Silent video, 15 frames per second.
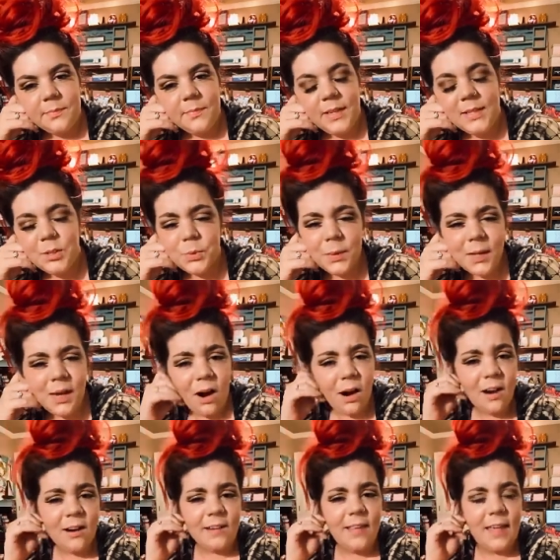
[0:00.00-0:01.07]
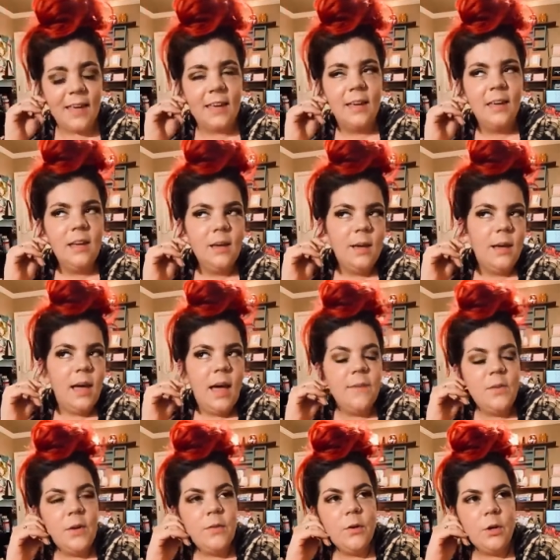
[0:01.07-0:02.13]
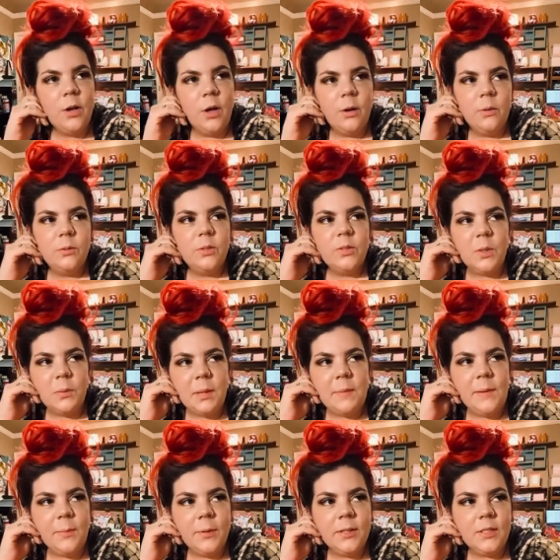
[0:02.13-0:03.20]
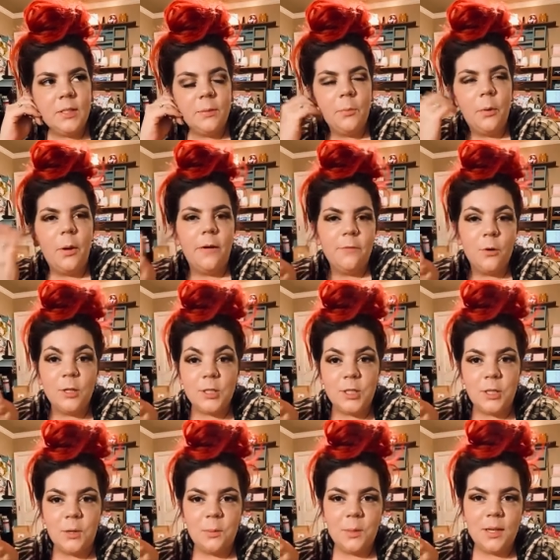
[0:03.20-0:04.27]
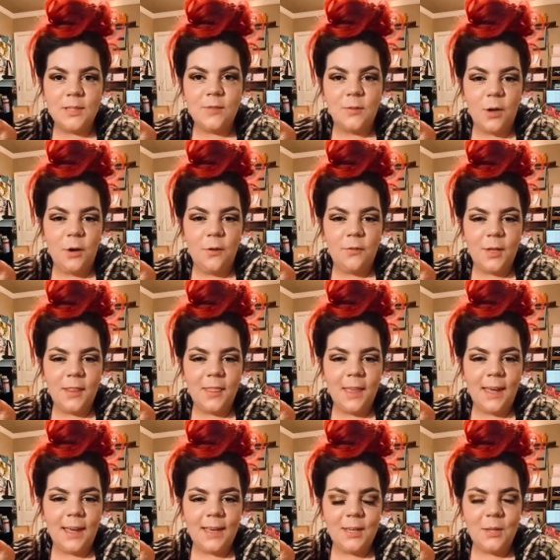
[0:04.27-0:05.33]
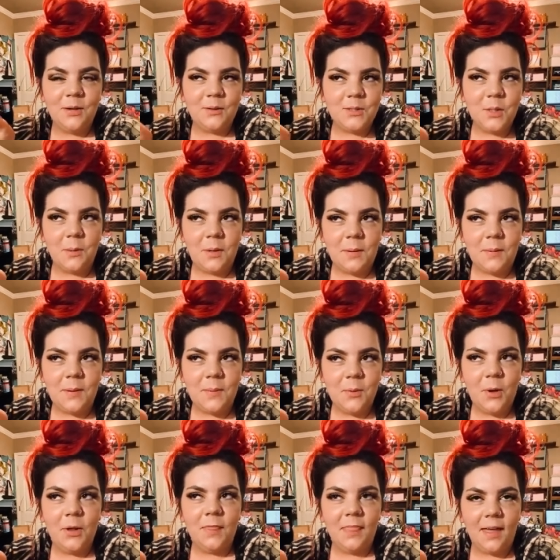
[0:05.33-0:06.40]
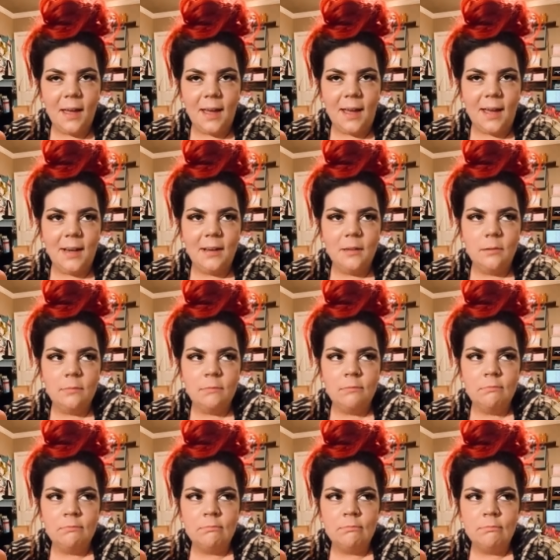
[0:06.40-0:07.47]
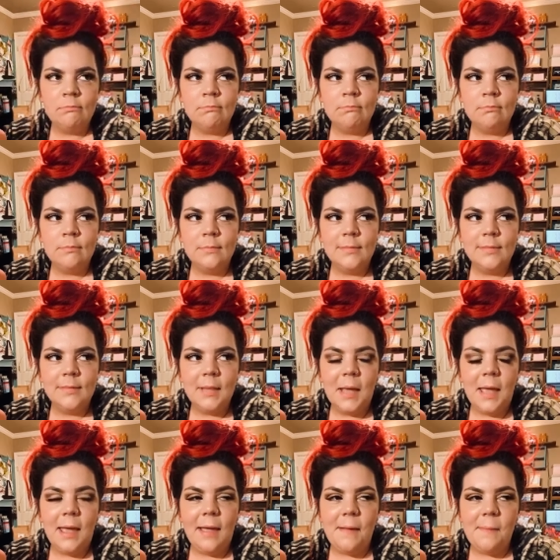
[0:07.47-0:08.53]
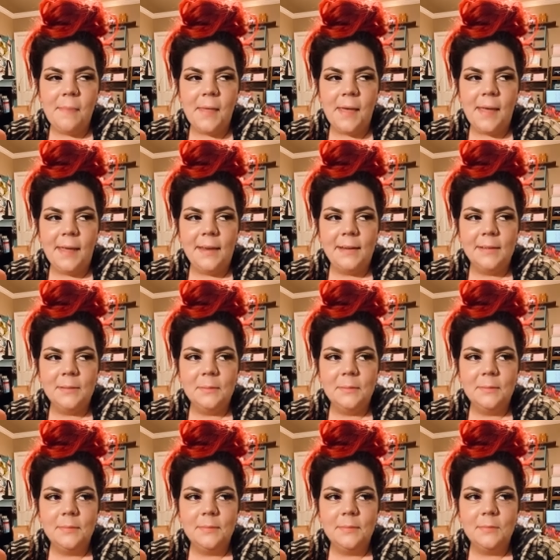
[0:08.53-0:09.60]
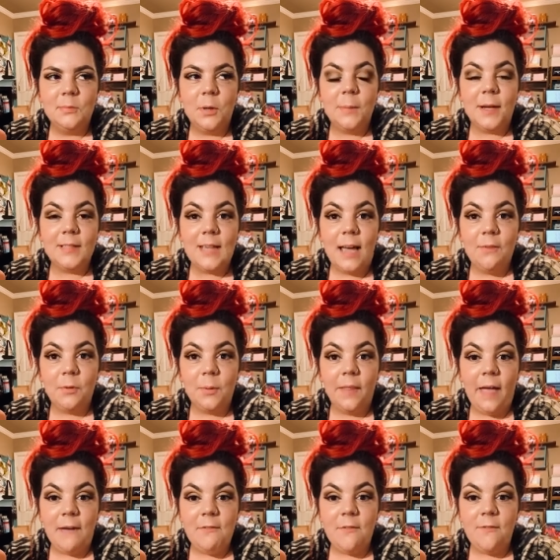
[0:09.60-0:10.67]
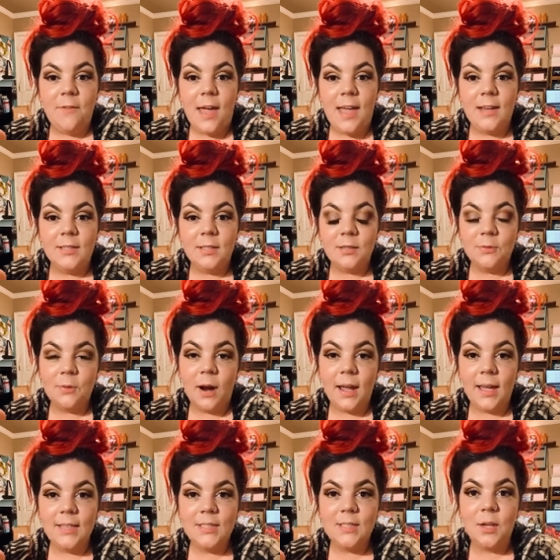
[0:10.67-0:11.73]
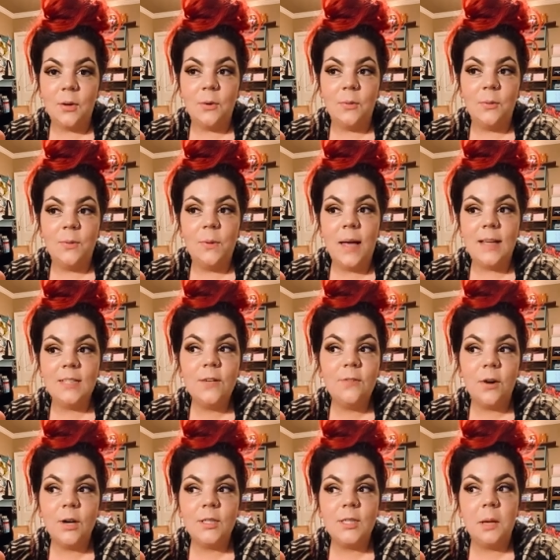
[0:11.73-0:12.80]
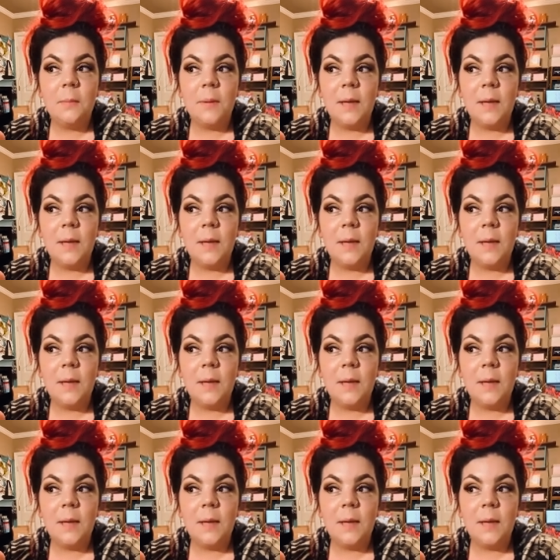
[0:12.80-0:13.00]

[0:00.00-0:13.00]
It's really hard. Like, have you ever known so many people on, well, of course you do because of COVID. Like, you know, so many people online, and then we're about to have a real life event, right? So SFR is going to